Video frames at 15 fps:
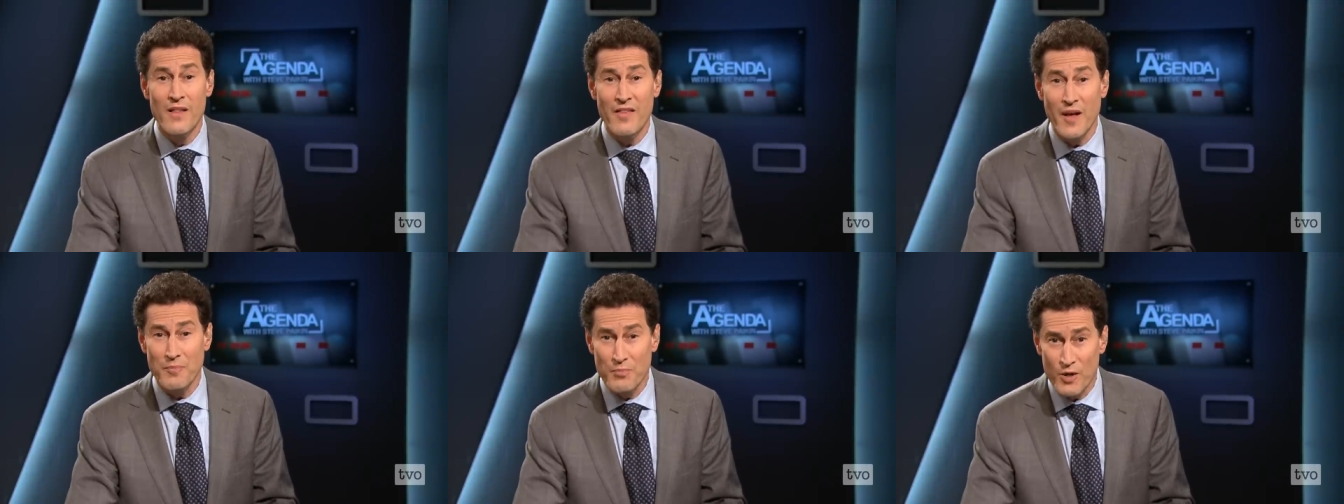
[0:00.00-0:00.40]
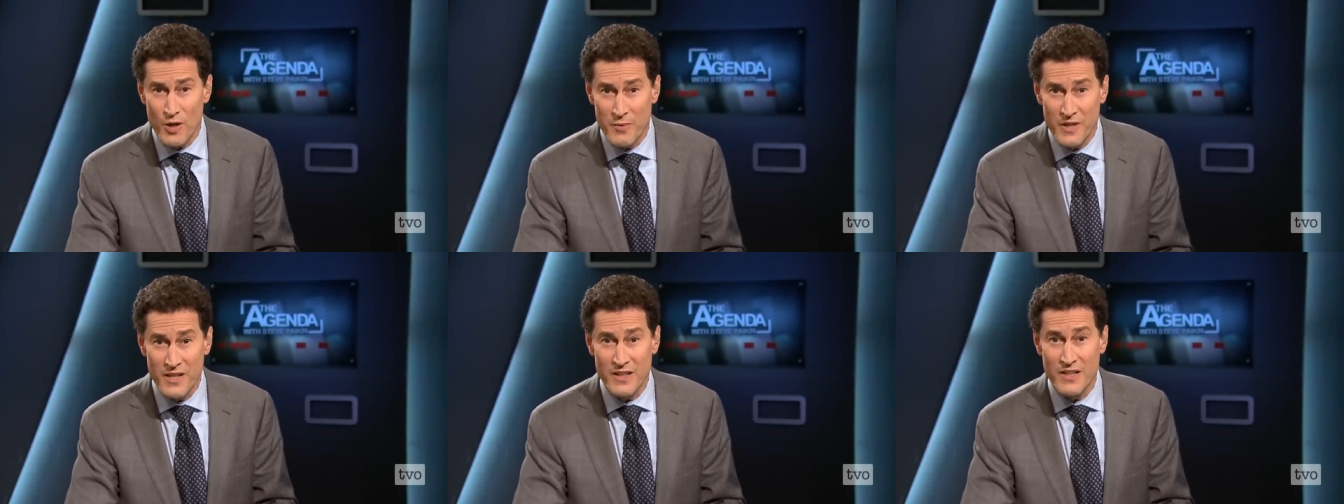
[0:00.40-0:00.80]
that
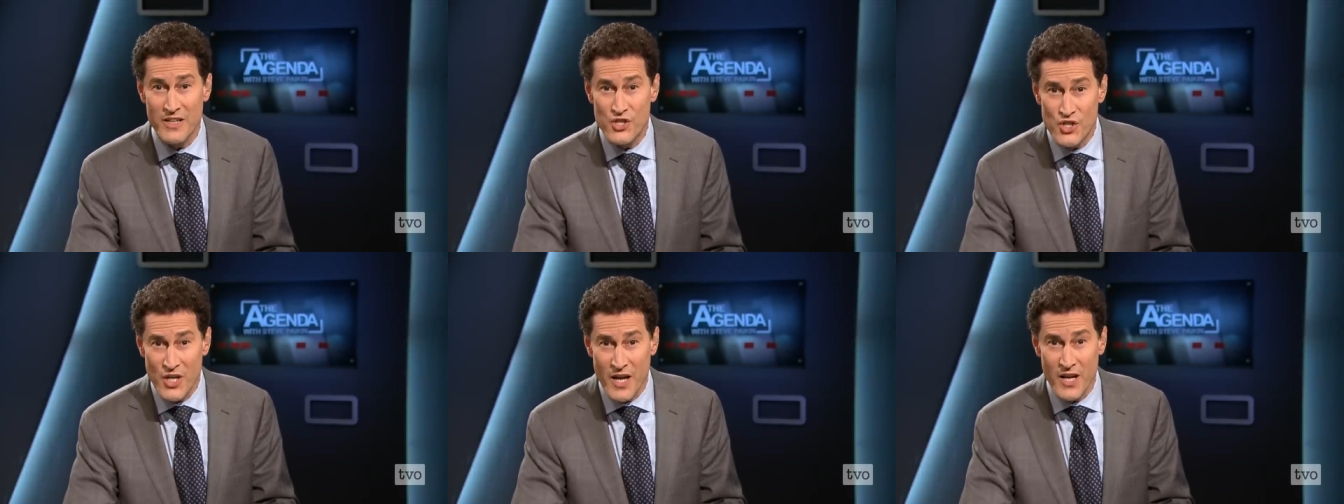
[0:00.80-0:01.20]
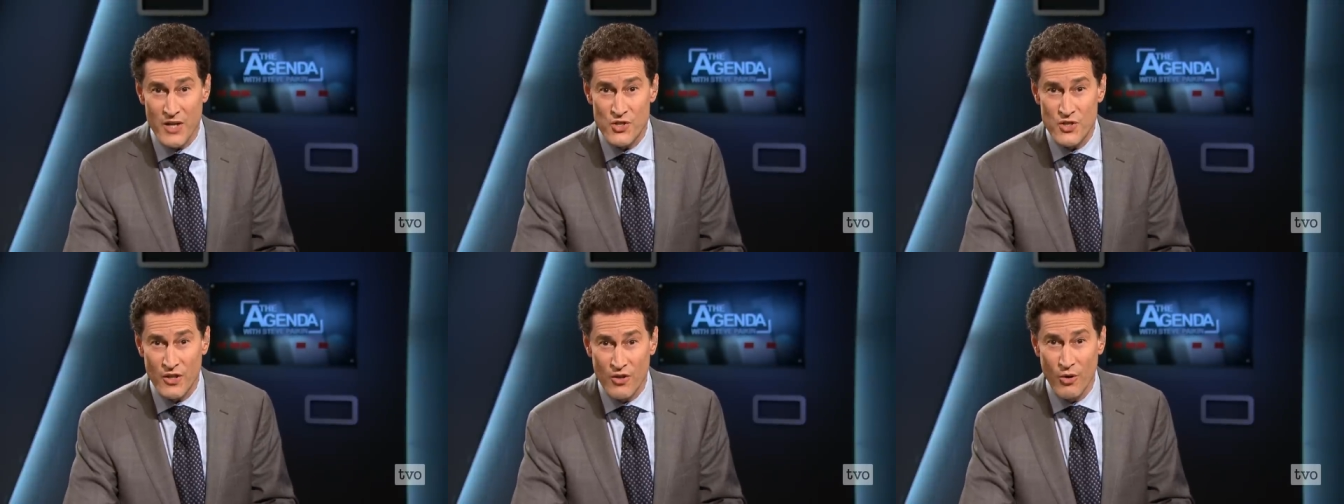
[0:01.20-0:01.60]
permanently
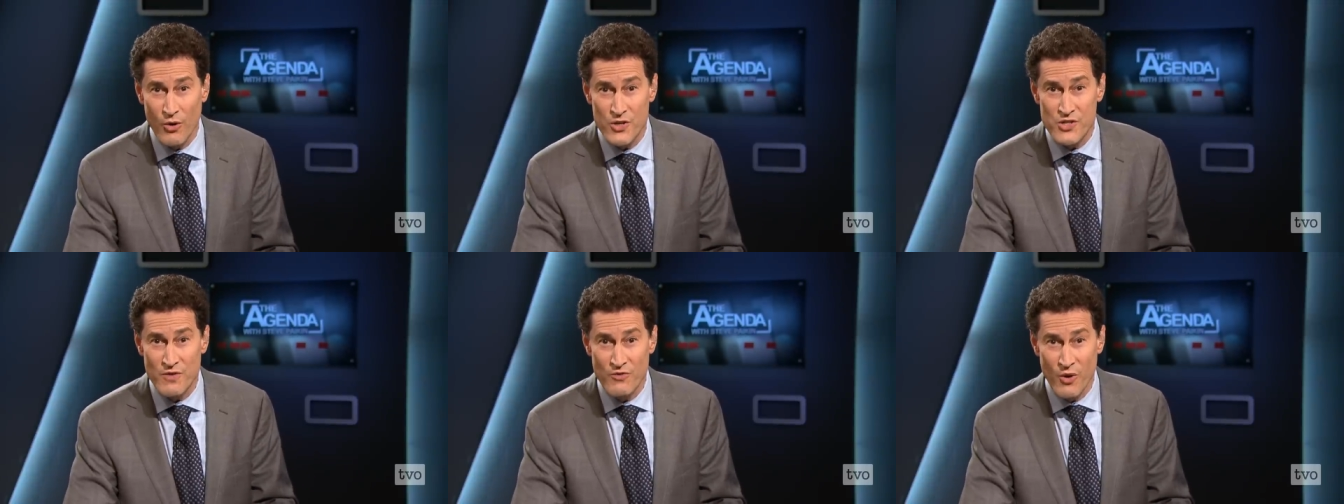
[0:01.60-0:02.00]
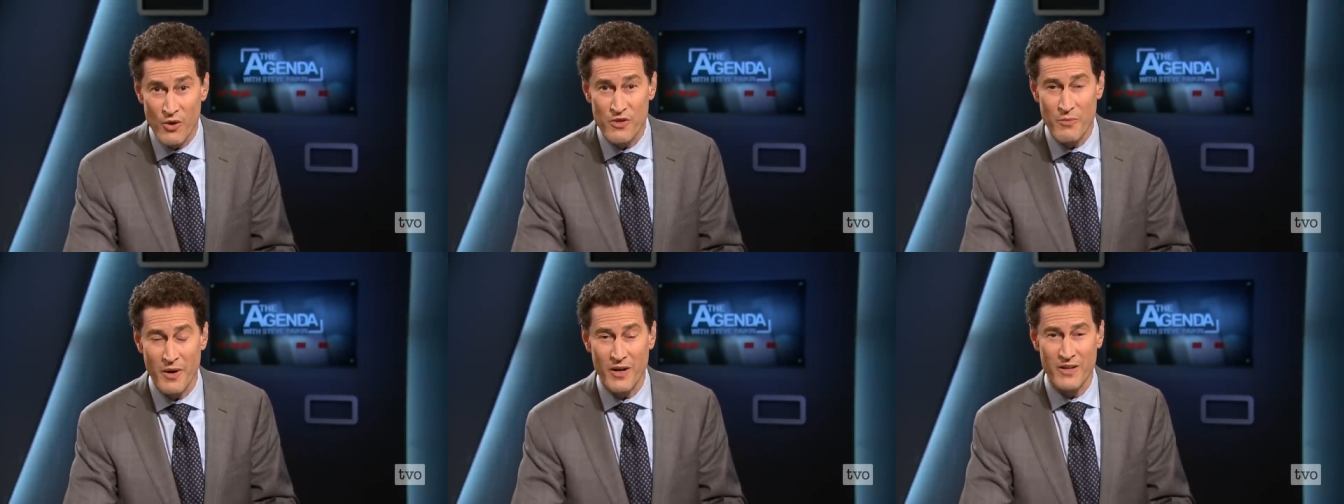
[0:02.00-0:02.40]
changed the course of
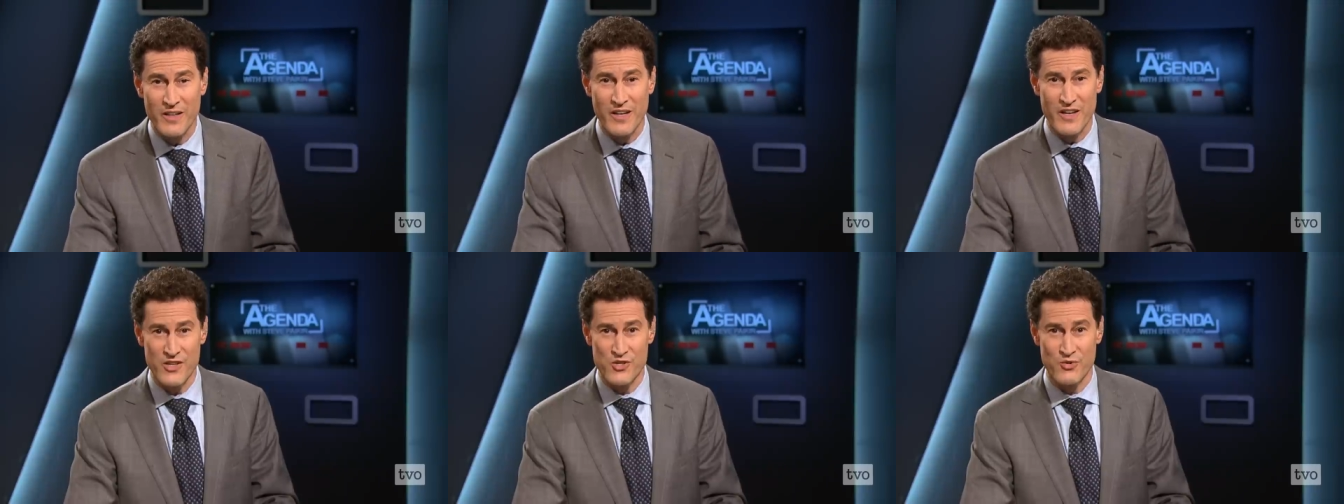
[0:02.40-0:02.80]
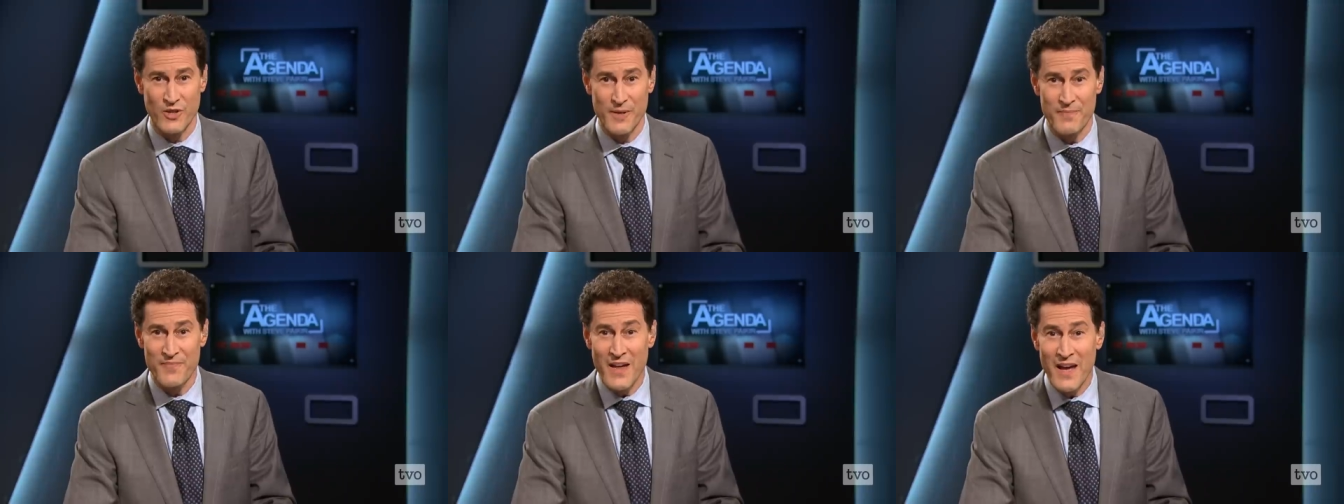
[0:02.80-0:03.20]
North American history.